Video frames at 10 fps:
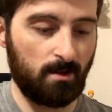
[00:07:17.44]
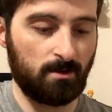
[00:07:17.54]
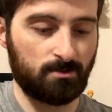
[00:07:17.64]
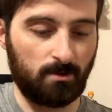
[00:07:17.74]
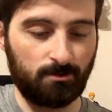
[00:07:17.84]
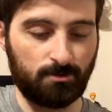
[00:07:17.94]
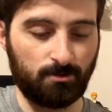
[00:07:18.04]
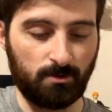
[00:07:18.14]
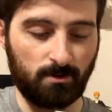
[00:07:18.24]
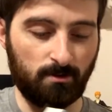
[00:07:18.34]
So I'll just show
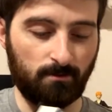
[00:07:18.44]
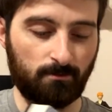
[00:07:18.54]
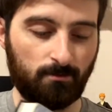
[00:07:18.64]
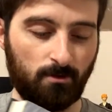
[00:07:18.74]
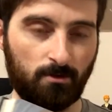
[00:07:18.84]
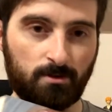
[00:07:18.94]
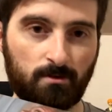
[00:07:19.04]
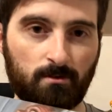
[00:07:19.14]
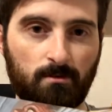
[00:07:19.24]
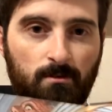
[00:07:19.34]
you the front
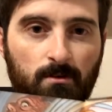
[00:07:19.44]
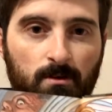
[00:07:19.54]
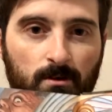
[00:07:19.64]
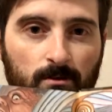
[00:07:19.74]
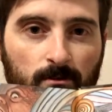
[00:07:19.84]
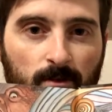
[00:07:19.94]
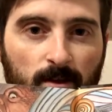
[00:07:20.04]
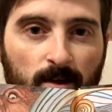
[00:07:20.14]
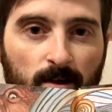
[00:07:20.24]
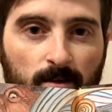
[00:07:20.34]
cover
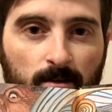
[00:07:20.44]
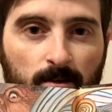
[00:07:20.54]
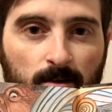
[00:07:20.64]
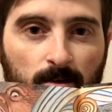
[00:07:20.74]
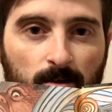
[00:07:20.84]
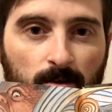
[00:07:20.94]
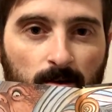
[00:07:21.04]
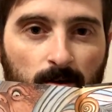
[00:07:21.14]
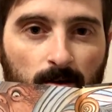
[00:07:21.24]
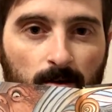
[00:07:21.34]

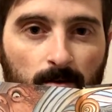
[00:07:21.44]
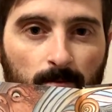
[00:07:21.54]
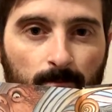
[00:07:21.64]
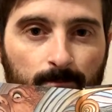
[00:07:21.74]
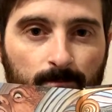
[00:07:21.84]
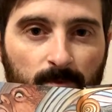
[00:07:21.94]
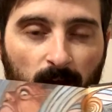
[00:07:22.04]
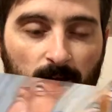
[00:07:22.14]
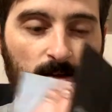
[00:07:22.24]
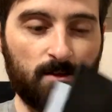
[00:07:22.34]
there.
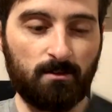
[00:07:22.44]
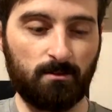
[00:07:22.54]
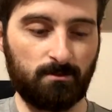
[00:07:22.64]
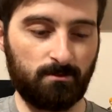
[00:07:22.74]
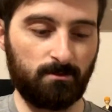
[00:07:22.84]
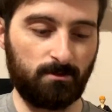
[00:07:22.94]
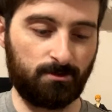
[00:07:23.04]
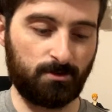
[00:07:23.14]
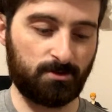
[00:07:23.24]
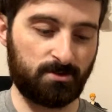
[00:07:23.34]
Yeah,
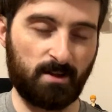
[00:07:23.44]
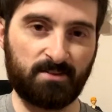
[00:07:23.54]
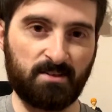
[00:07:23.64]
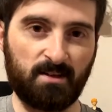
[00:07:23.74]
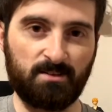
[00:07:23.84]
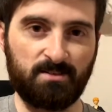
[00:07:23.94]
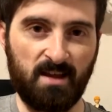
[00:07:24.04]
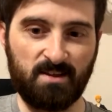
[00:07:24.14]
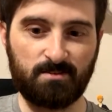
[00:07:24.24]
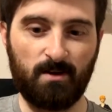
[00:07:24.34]
just that's like a
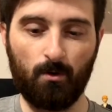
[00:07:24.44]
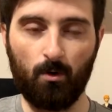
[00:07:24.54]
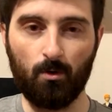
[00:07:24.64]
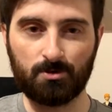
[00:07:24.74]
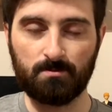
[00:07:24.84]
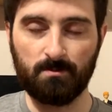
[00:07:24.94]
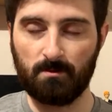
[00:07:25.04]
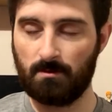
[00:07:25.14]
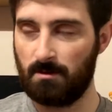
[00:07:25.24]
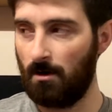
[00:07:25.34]
taste of how awesome
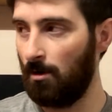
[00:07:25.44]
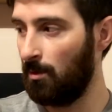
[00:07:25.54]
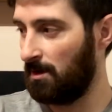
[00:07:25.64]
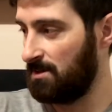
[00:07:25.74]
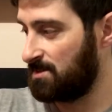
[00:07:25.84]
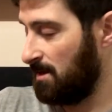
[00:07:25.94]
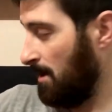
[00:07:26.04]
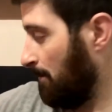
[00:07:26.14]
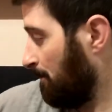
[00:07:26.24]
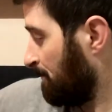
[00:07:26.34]
the artwork is.
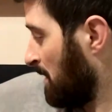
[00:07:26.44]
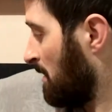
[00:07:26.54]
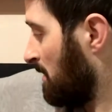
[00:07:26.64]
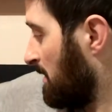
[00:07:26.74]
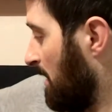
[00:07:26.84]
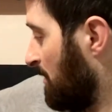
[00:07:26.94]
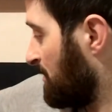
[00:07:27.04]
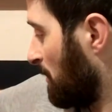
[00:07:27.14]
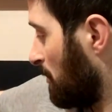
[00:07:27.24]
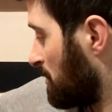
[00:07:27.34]
Yeah, the
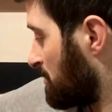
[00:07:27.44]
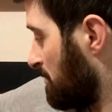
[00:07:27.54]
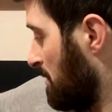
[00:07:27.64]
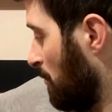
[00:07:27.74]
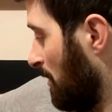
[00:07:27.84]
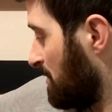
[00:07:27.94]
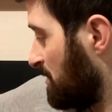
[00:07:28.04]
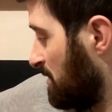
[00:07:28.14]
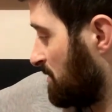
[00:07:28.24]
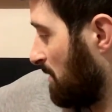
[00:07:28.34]
Deluxe 3-in-1
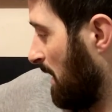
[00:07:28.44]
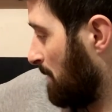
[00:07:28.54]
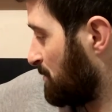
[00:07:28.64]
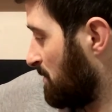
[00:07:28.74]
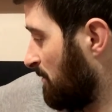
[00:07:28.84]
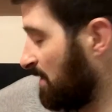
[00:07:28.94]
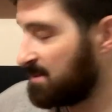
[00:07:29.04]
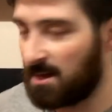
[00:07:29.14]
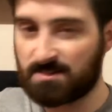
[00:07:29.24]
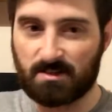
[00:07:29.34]
edition is an absolutely
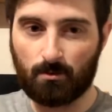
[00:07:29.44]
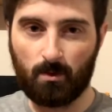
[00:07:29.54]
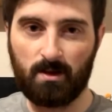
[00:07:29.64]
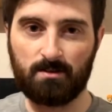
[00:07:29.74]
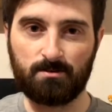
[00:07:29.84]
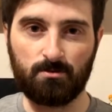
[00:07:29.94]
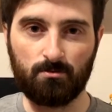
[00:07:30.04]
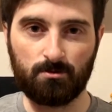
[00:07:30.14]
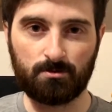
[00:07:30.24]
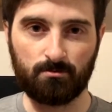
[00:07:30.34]
fantastic way
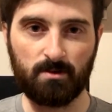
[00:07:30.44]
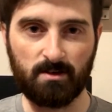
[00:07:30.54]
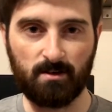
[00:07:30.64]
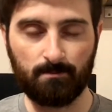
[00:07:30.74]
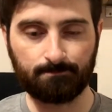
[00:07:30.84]
to read it.